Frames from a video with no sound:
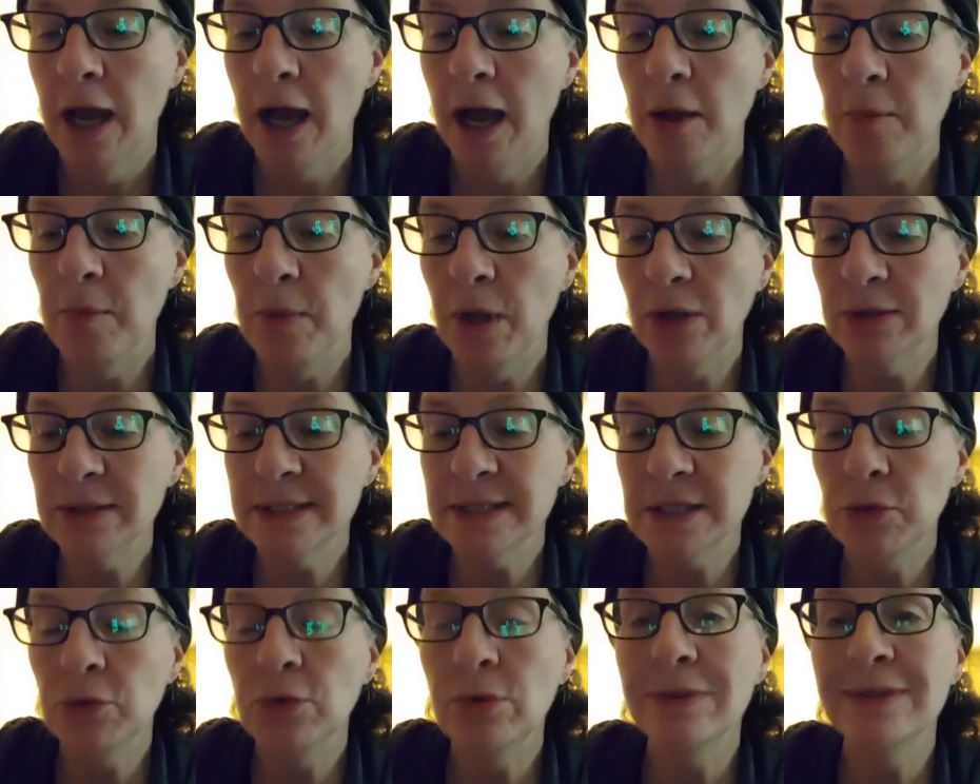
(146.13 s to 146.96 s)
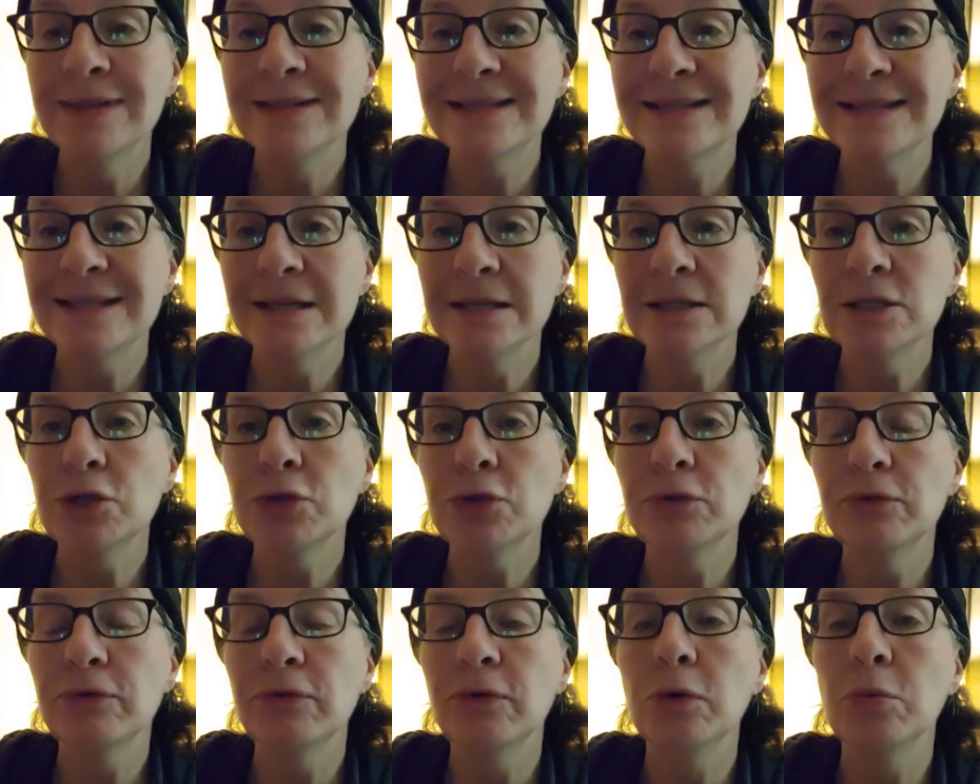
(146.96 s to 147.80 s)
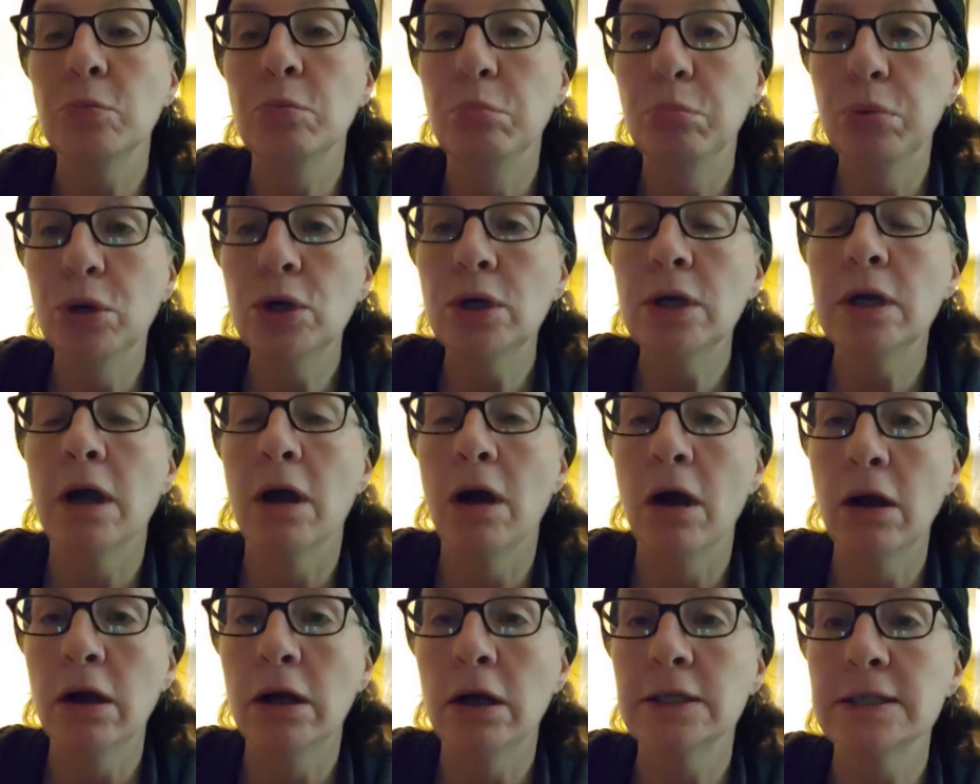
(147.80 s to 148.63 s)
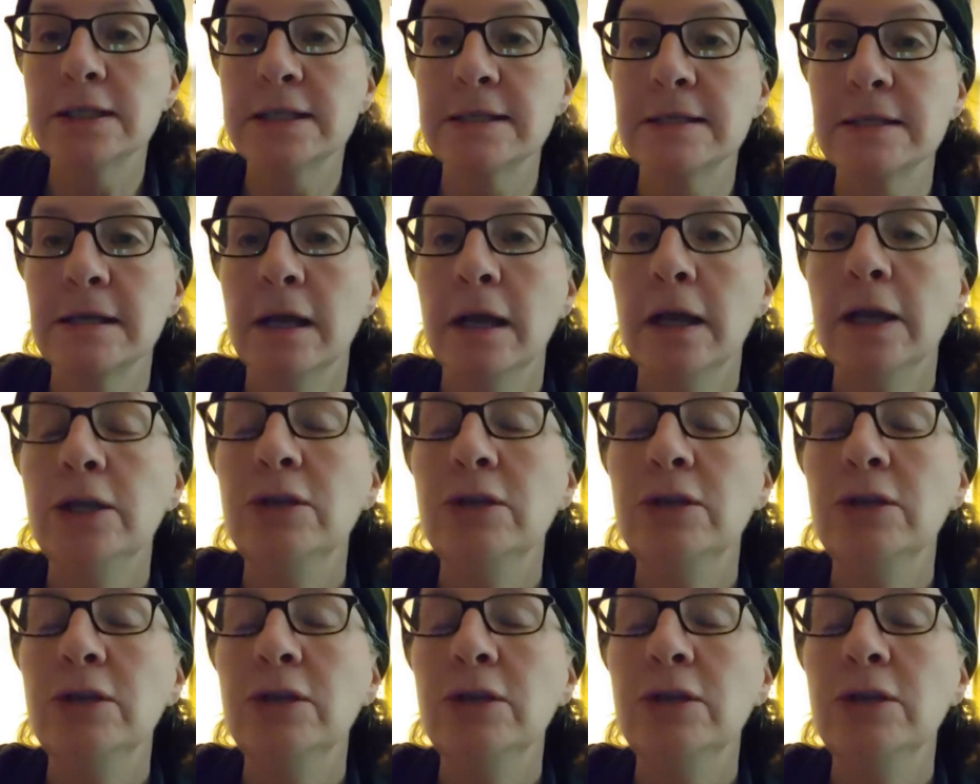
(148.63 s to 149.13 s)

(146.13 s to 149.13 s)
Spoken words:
Also, the Center for Book Arts.